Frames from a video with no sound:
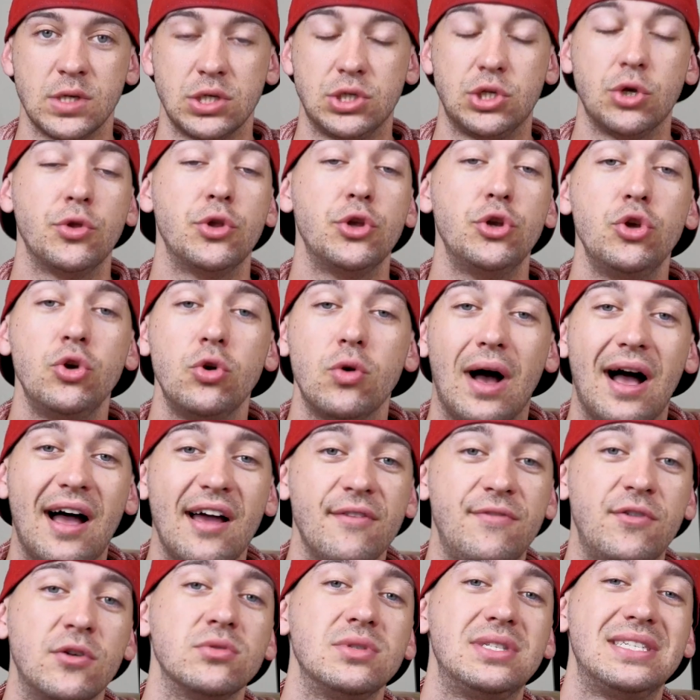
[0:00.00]
So the new
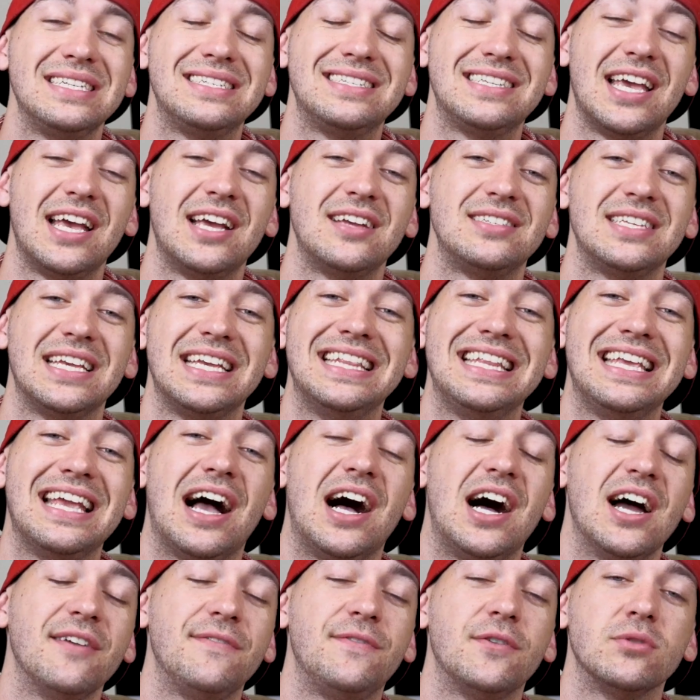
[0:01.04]
iPhone 6s and the
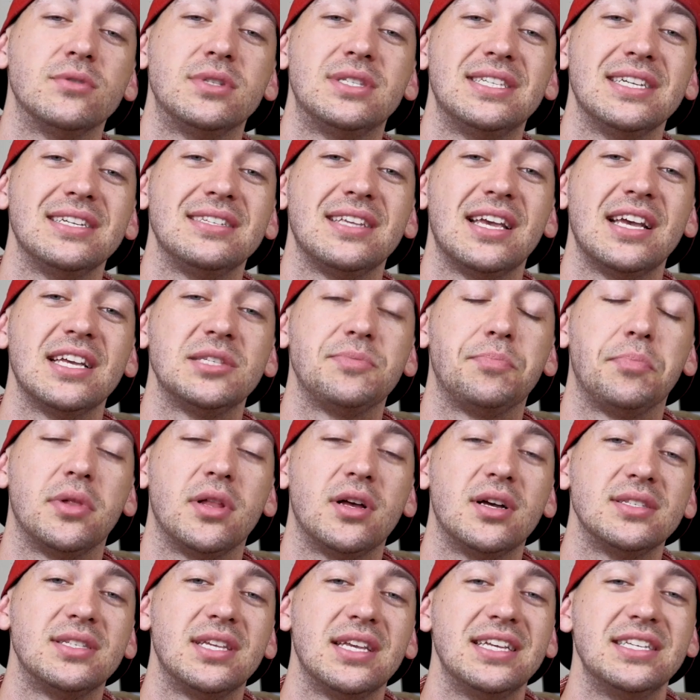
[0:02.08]
iPhone 6s
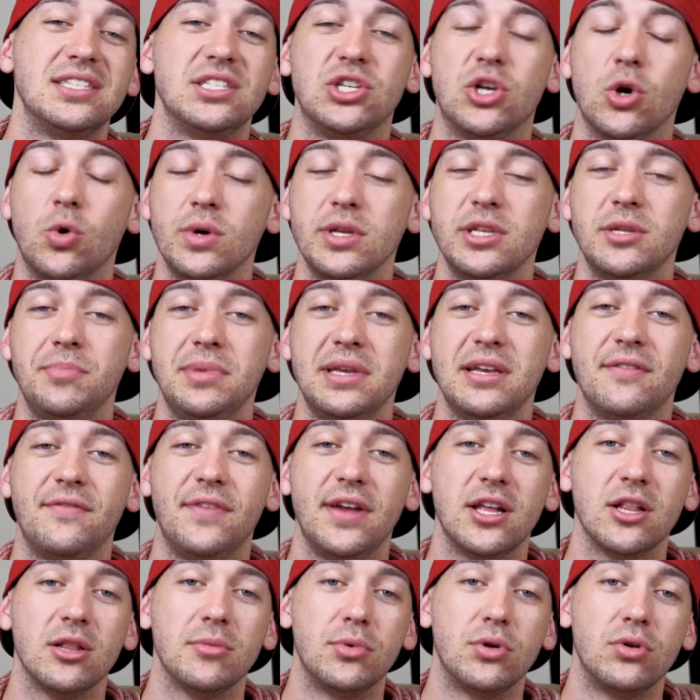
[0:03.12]
Plus is going to be
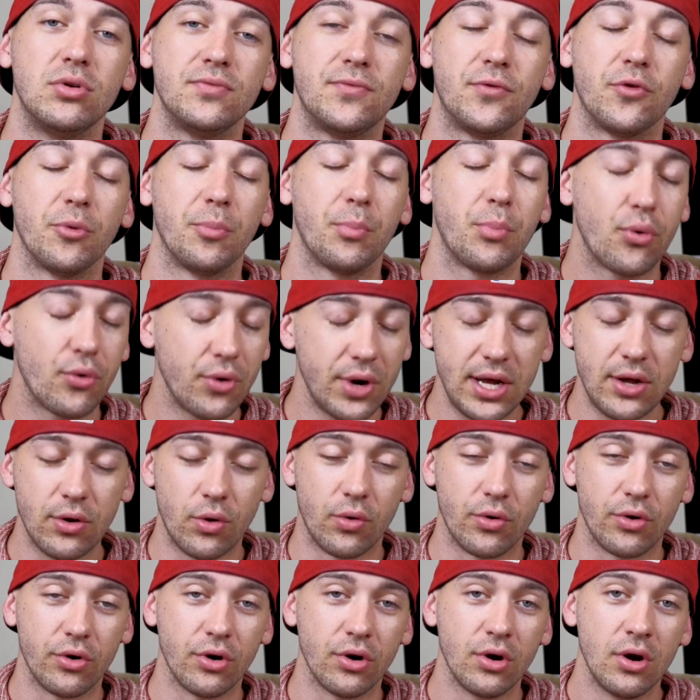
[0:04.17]
available for
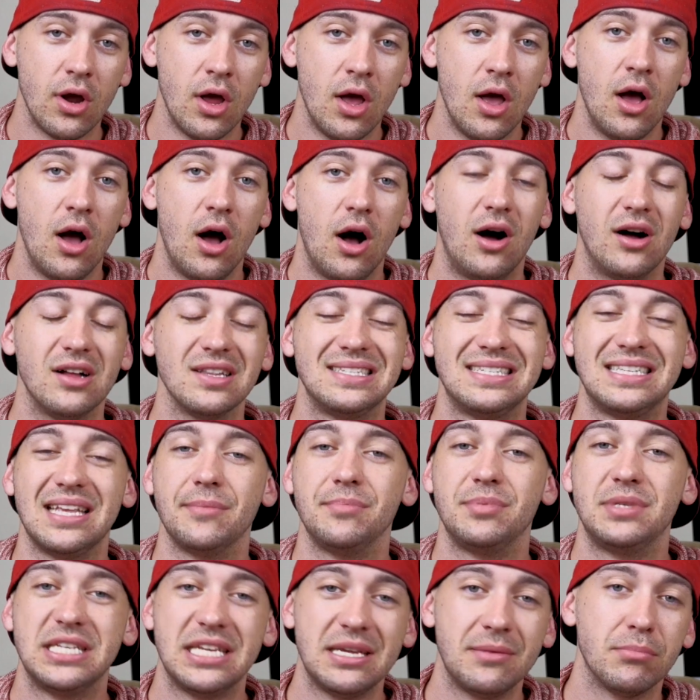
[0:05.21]
pre-order on
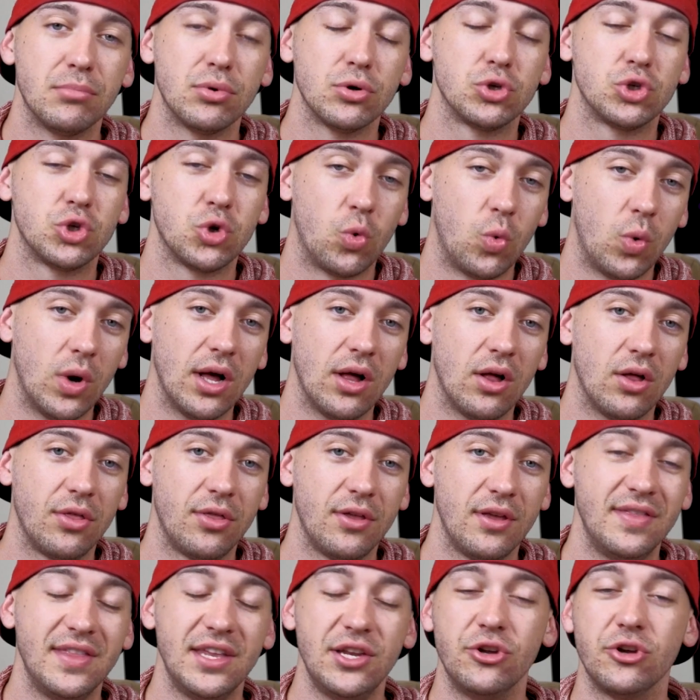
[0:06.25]
September
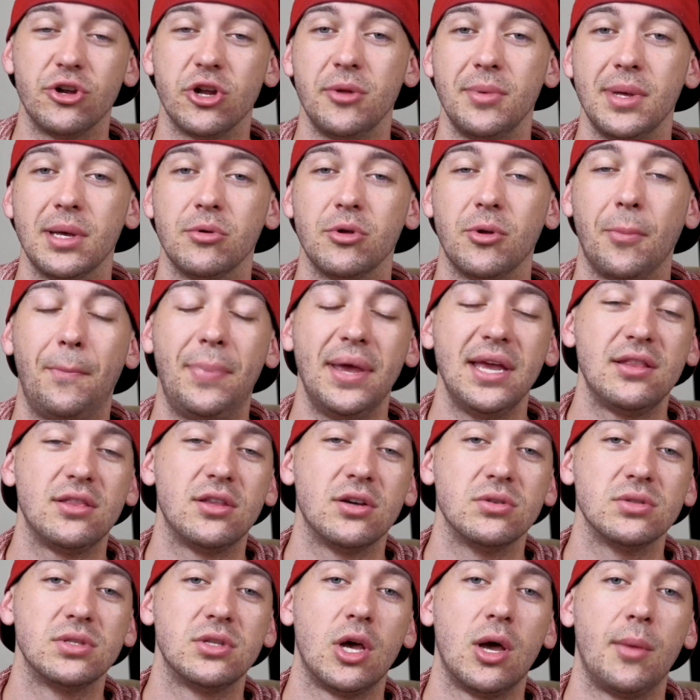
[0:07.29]
12th, and then you're going to be able to pick
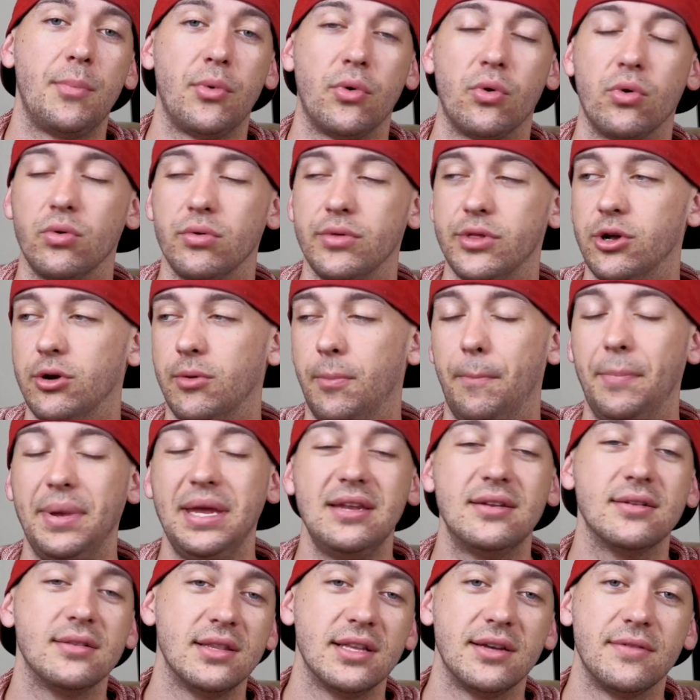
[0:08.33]
those up or they'll
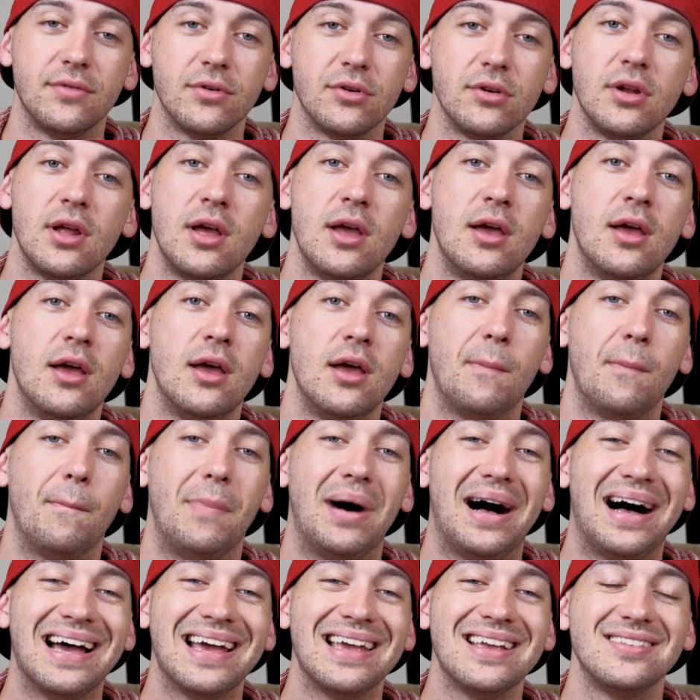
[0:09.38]
be delivered
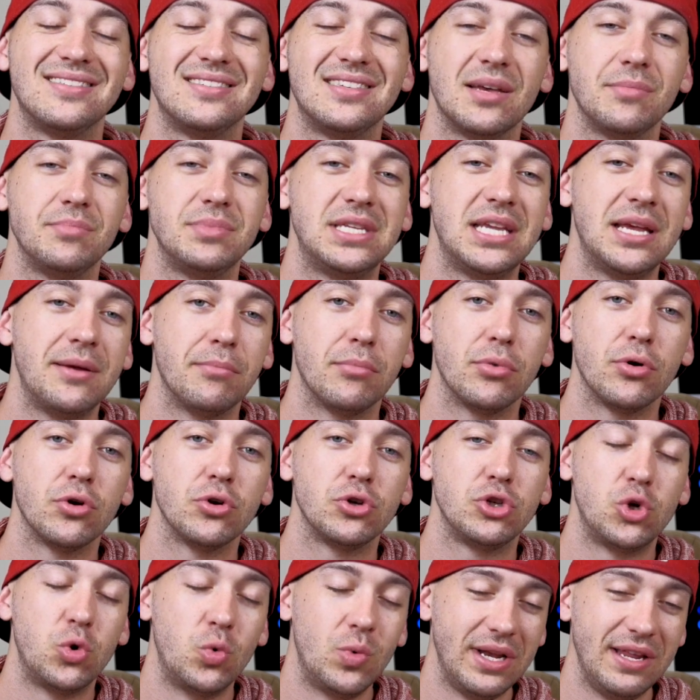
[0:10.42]
by
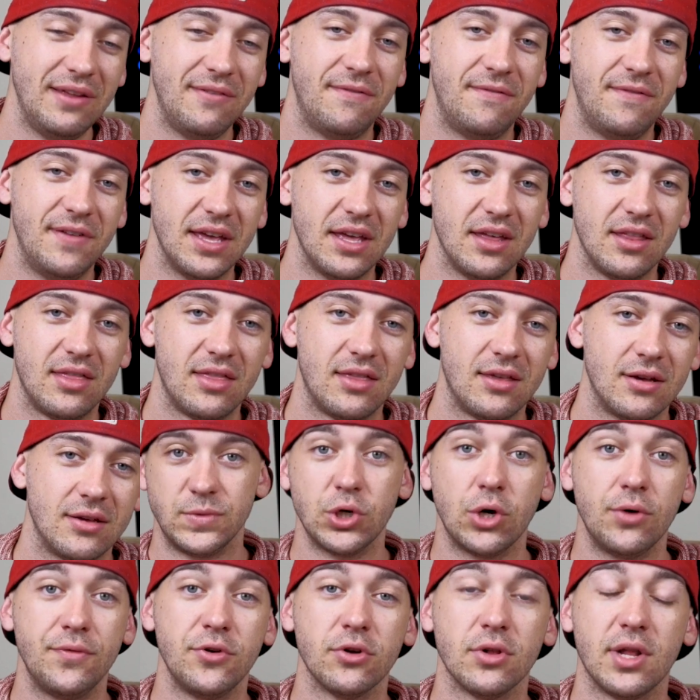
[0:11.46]
September 25th.
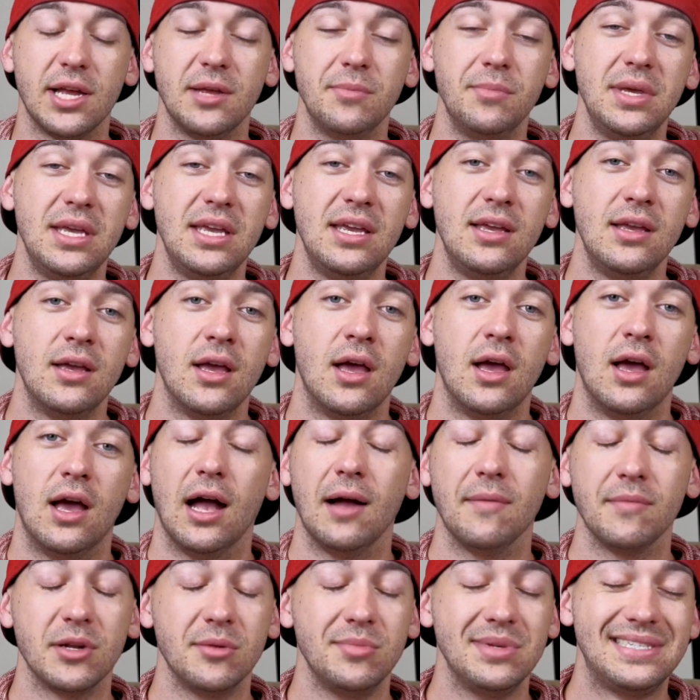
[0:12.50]
So if you're like me,
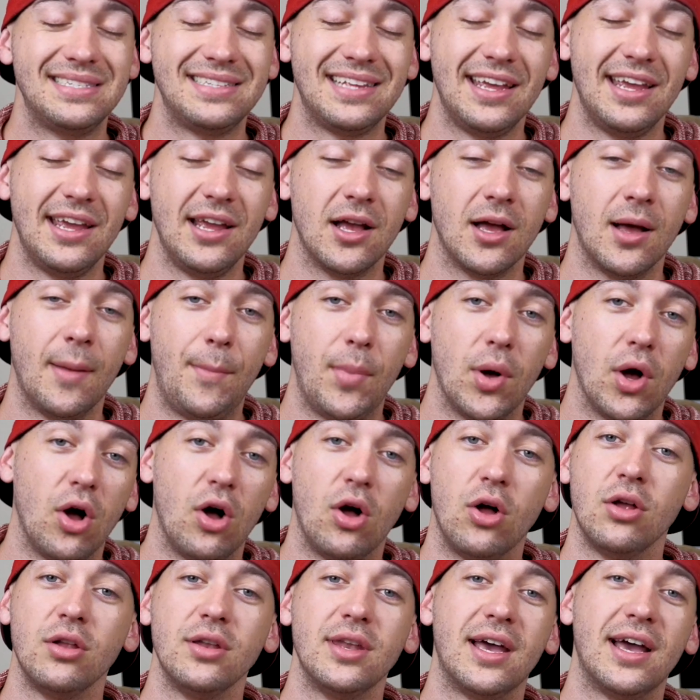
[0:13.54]
I'm gonna be staying up
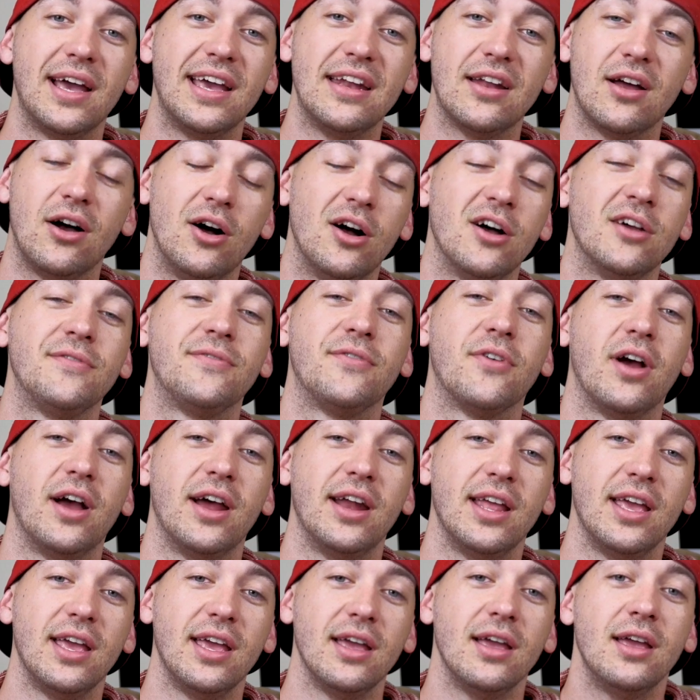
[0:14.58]
all night on
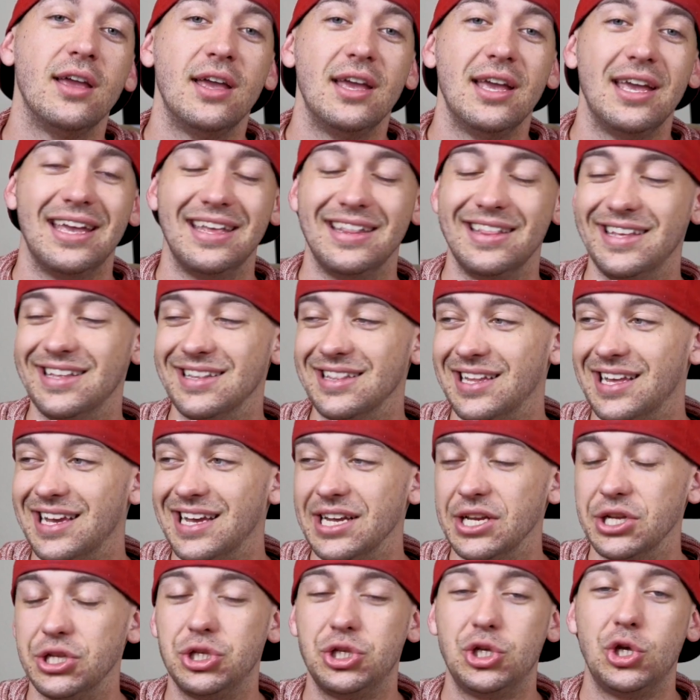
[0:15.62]
Friday, and then
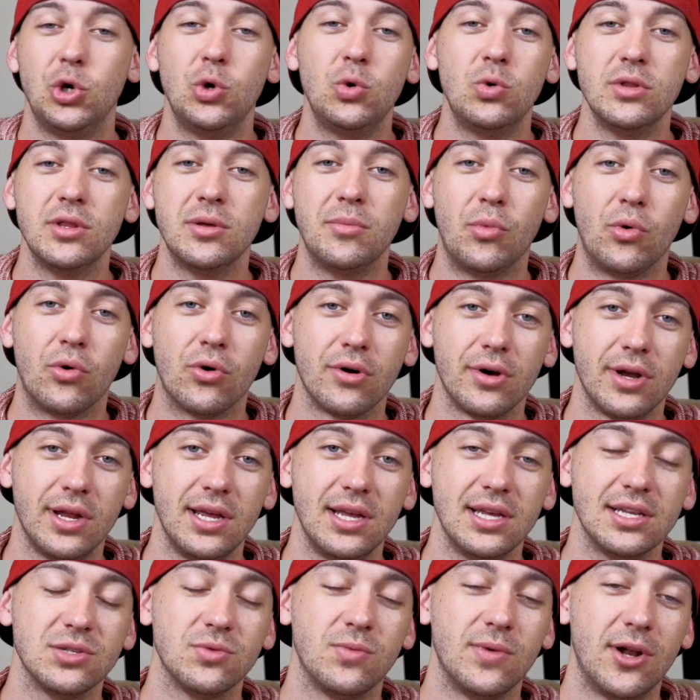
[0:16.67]
like 2 in the
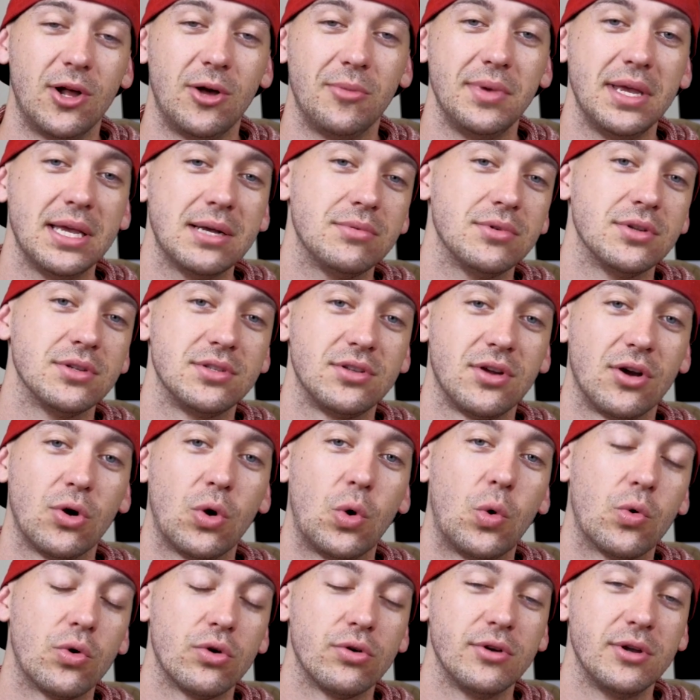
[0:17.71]
morning is when I'll be able to
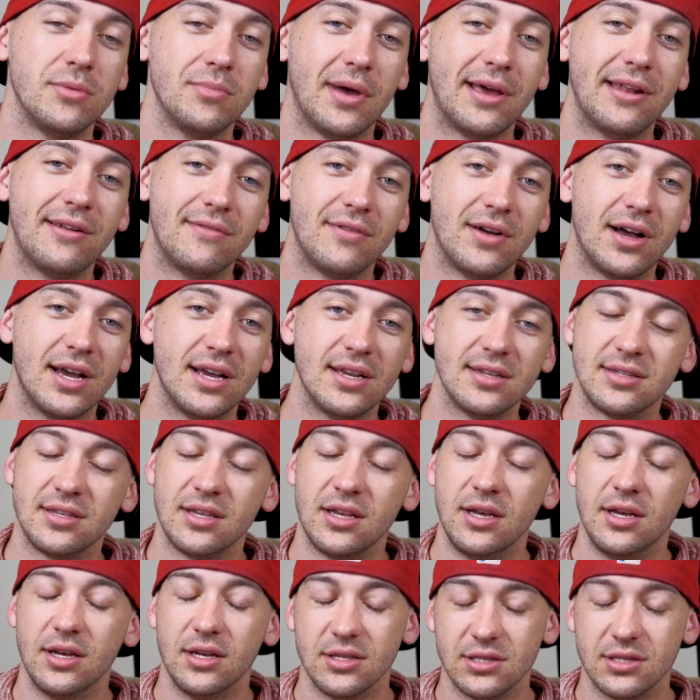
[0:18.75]
start ordering my device.